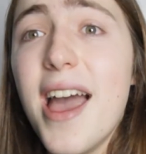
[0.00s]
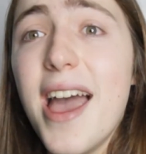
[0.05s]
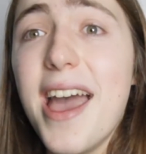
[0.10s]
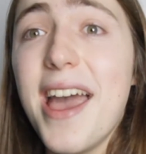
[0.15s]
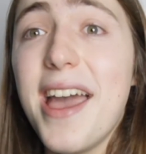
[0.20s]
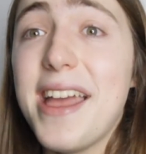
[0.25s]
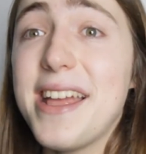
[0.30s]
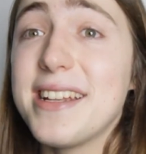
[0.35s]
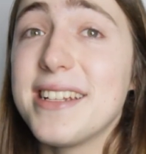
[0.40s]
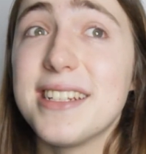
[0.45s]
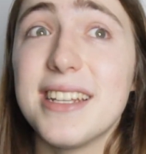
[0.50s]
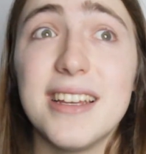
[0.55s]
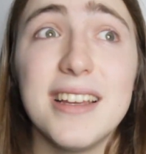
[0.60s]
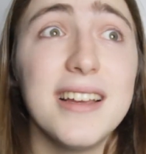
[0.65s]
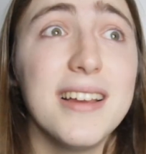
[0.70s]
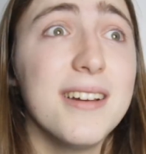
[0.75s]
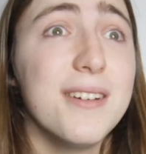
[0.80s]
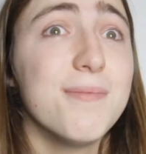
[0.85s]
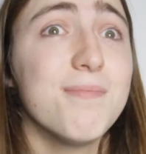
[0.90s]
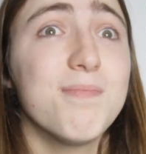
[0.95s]
And
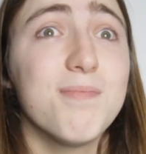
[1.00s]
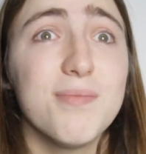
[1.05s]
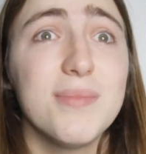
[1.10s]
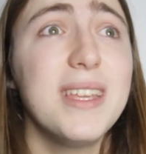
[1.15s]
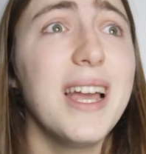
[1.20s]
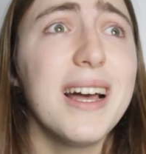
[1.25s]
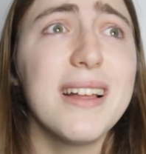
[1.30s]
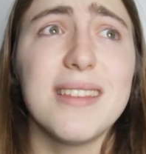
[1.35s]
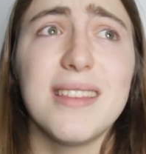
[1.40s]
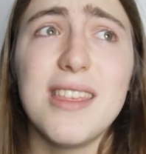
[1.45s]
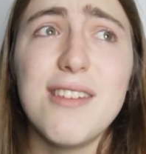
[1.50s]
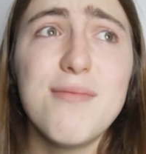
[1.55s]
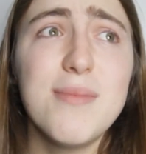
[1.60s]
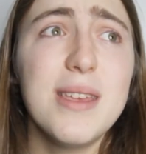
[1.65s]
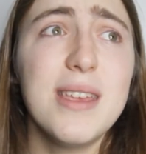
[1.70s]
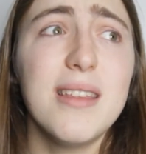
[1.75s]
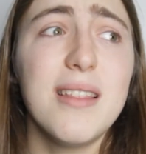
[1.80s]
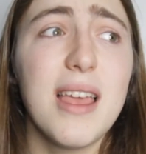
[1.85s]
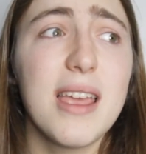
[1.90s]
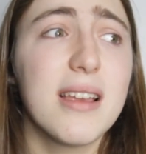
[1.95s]
yeah, leave
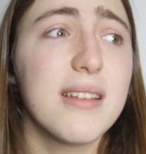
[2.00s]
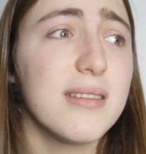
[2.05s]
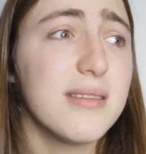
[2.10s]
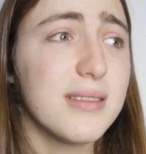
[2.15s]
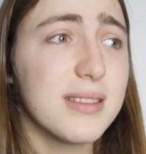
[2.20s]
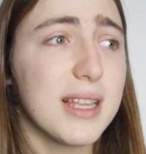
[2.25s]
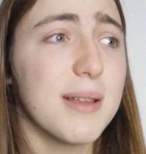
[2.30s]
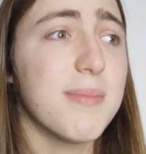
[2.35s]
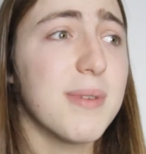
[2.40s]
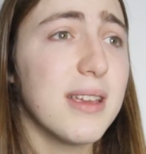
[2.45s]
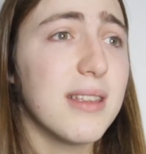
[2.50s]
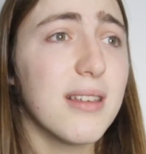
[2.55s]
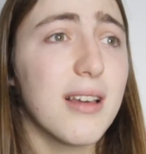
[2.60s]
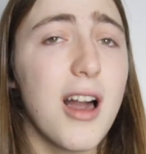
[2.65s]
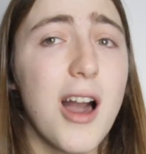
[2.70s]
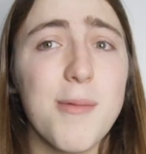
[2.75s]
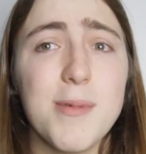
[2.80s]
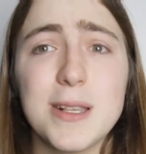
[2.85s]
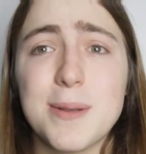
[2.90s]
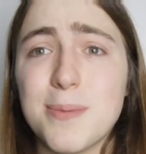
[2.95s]
me like something in the
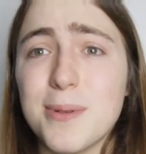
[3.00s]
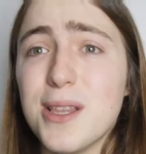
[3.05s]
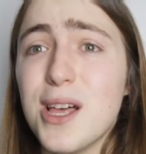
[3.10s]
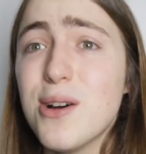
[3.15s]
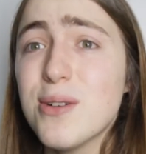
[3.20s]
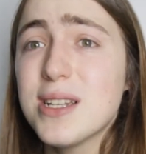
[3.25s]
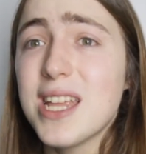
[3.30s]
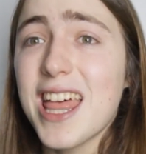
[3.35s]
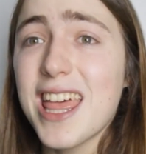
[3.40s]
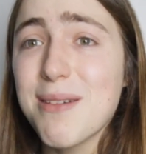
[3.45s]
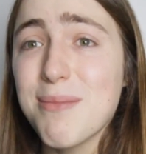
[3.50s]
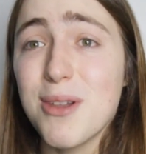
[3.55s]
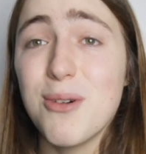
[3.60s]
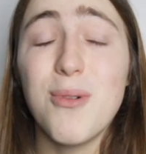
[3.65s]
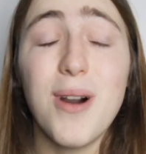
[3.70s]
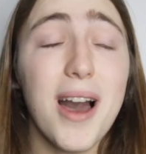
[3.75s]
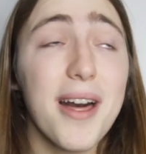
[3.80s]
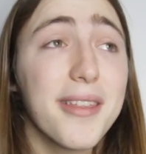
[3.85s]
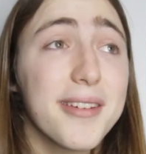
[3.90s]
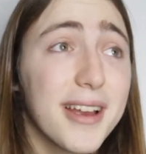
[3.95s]
comments below telling me
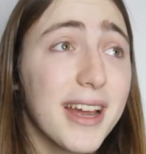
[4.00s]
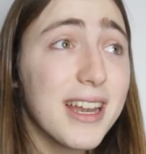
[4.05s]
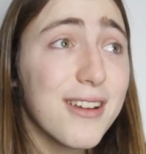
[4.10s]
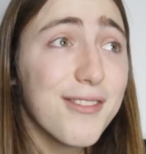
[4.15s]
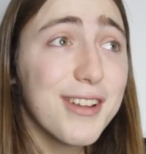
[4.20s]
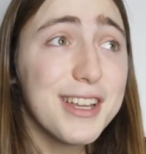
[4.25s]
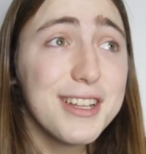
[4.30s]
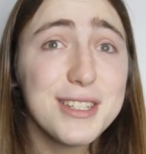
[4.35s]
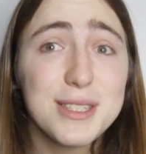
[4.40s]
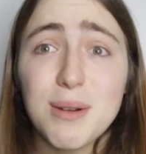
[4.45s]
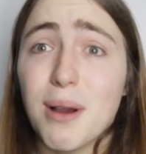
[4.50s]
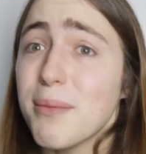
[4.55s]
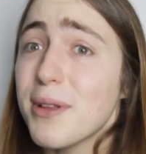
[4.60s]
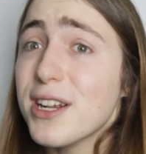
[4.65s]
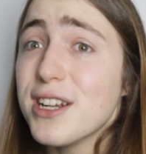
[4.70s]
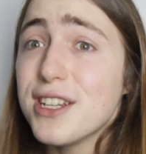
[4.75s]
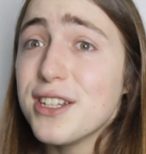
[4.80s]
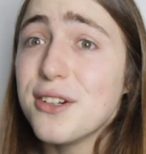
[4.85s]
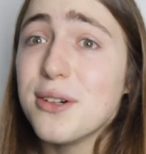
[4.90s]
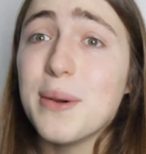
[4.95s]
what other kind of videos you want me
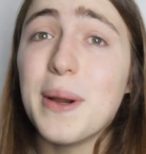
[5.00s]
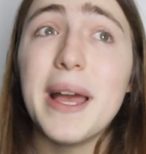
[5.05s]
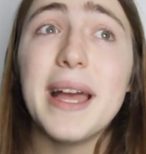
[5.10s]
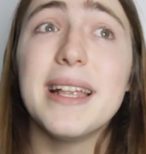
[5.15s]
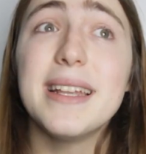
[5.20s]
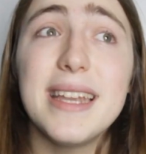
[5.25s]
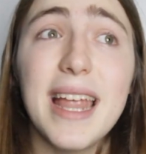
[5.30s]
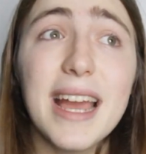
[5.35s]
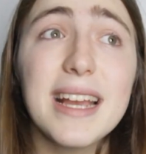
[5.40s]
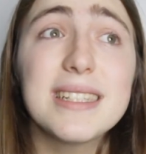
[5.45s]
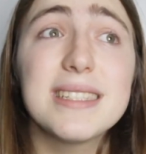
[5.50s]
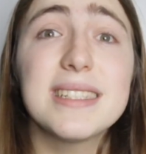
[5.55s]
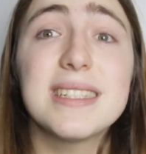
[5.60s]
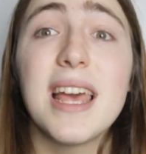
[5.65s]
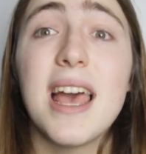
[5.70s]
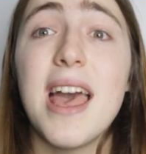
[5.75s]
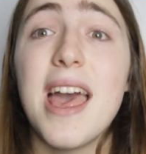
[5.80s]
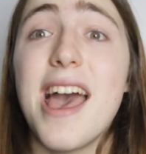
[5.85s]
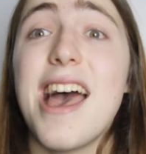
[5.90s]
to do next.